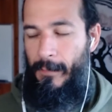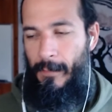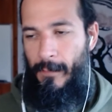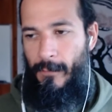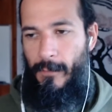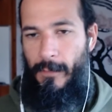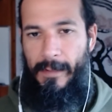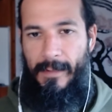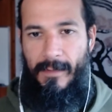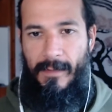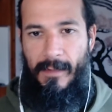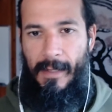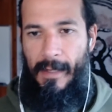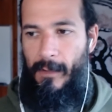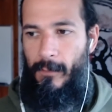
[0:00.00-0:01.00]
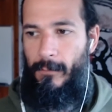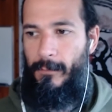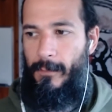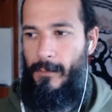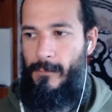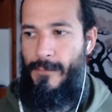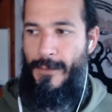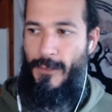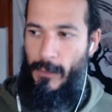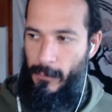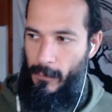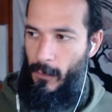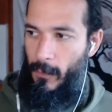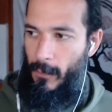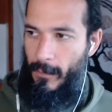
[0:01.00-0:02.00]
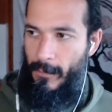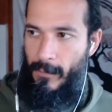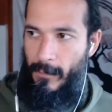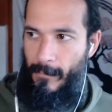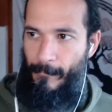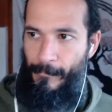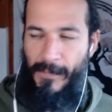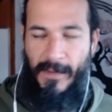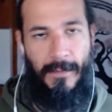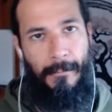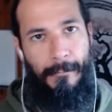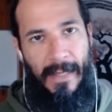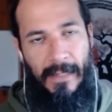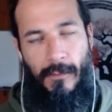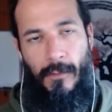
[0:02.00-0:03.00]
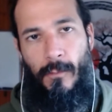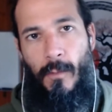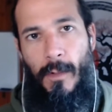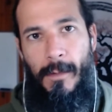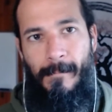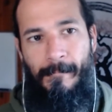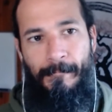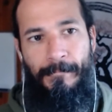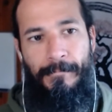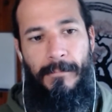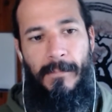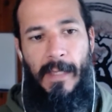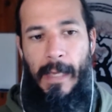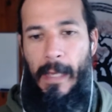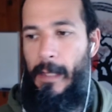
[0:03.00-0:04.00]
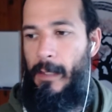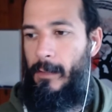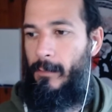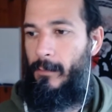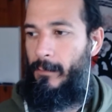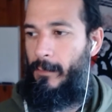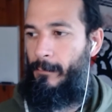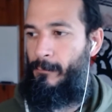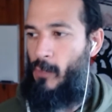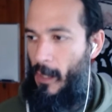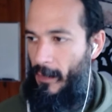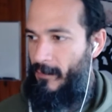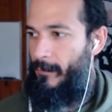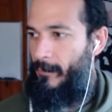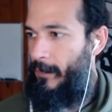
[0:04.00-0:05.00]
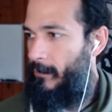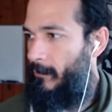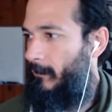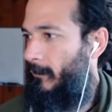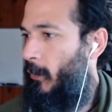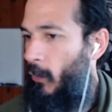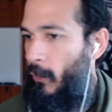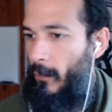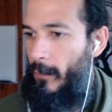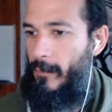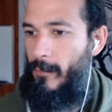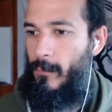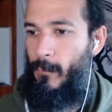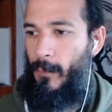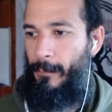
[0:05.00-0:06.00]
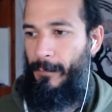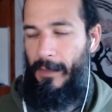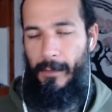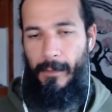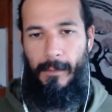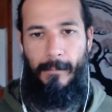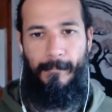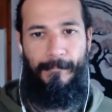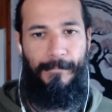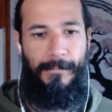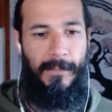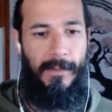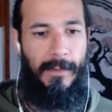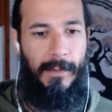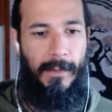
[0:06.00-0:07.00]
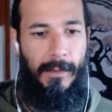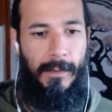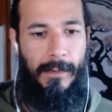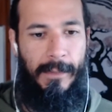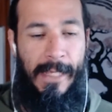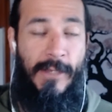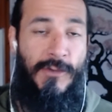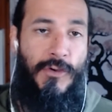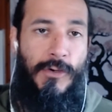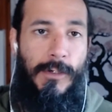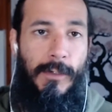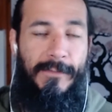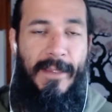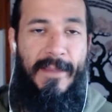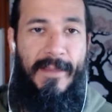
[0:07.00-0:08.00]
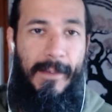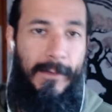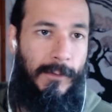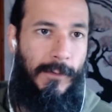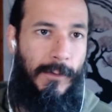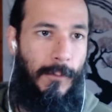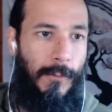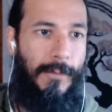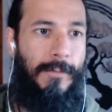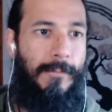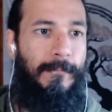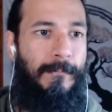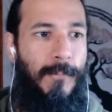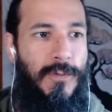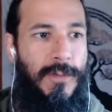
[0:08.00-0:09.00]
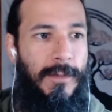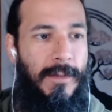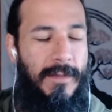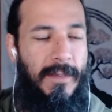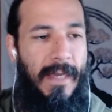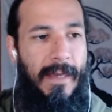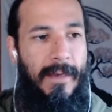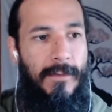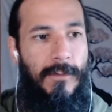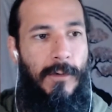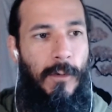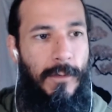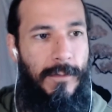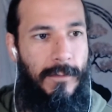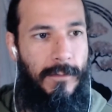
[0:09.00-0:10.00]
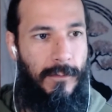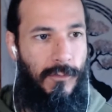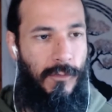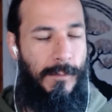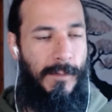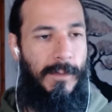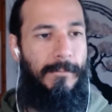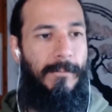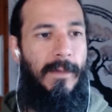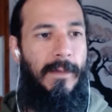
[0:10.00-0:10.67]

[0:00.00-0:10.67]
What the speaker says: So you can see how the original cause is a mental one, and the proximate cause would be the nature of the cell growth, which in this case causes a tumor.